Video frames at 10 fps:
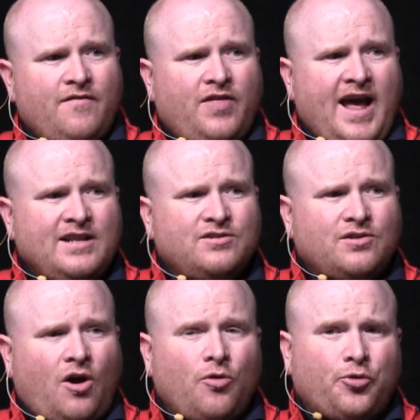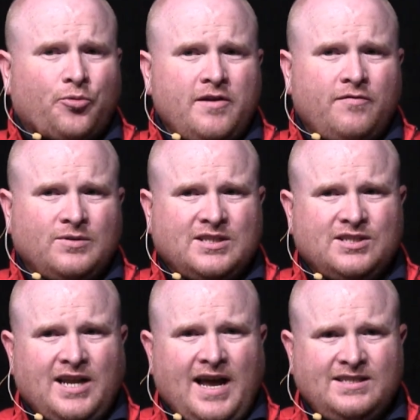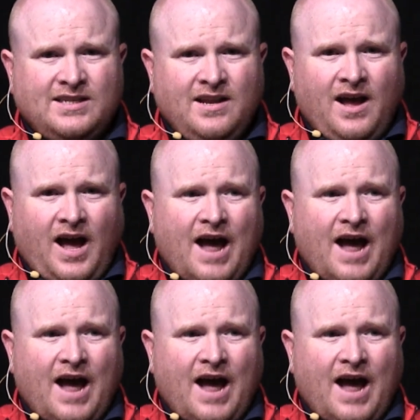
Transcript: If the answer to all 3 of those is yes,